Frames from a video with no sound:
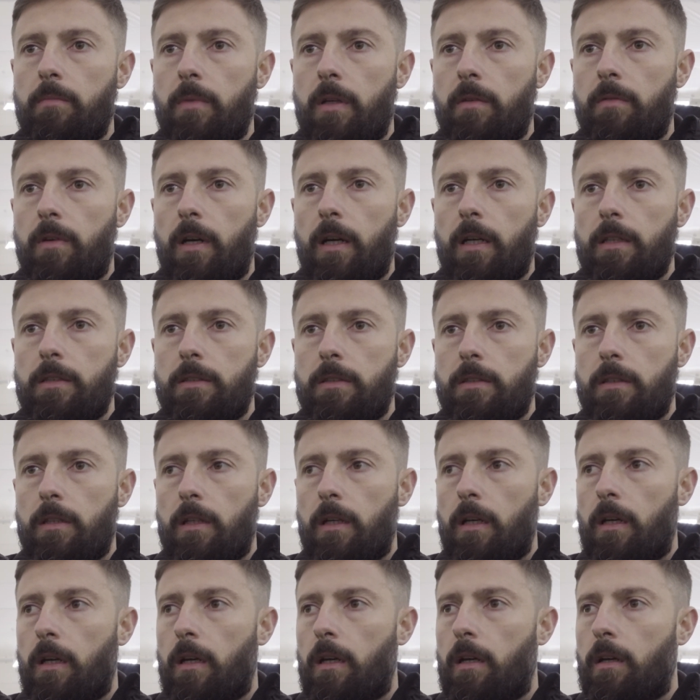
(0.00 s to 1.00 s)
Elvas,
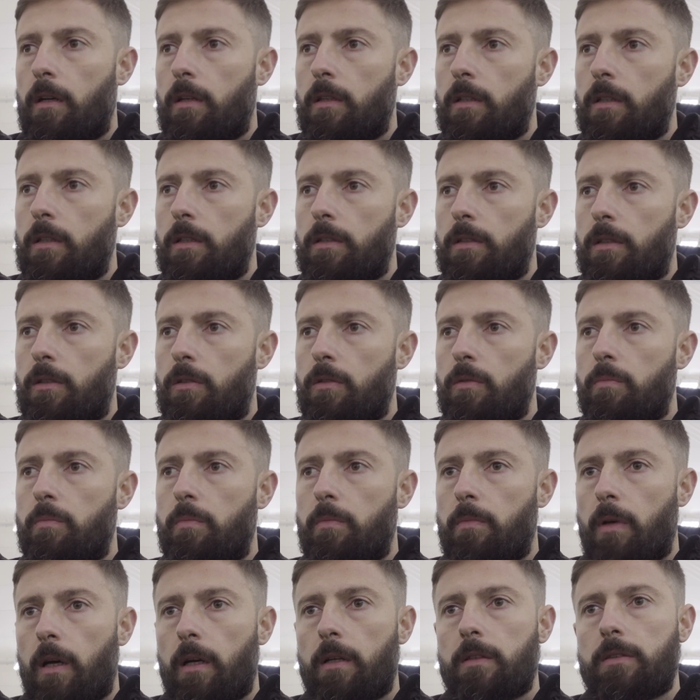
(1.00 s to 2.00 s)
he's a good
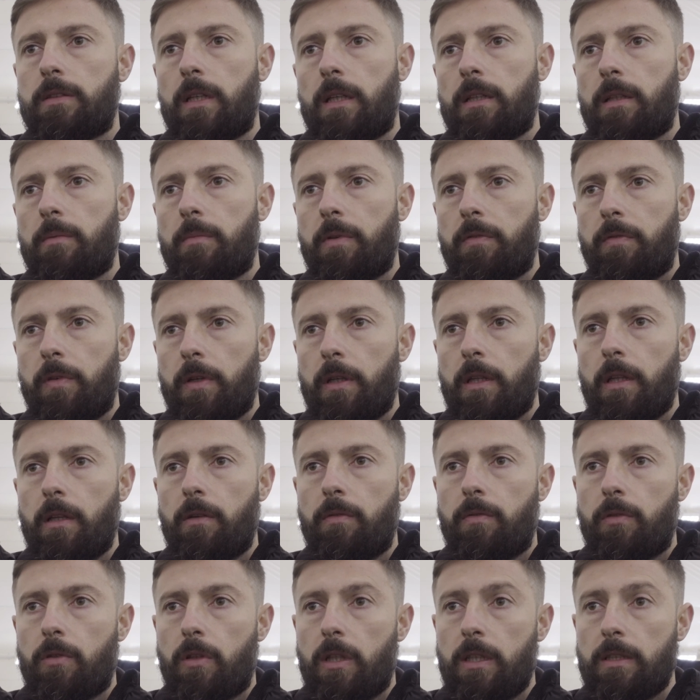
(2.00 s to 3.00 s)
centre midfielder
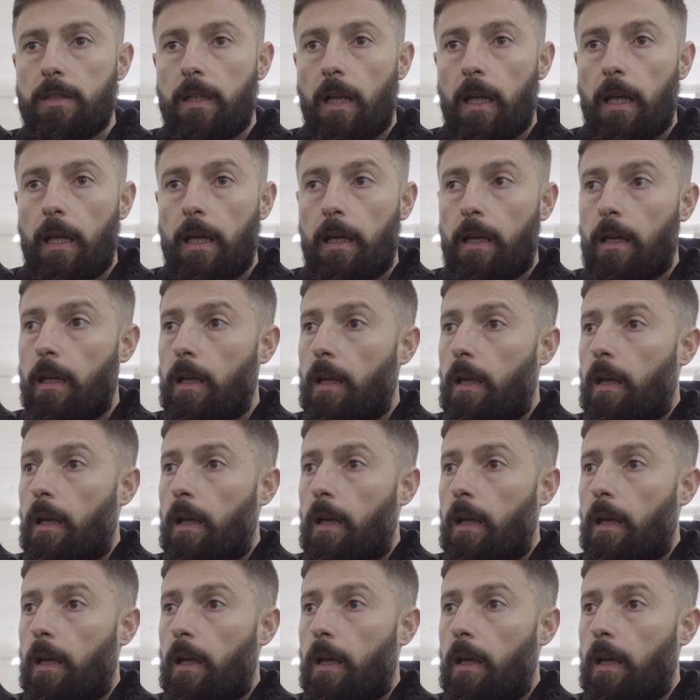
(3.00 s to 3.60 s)
for this league.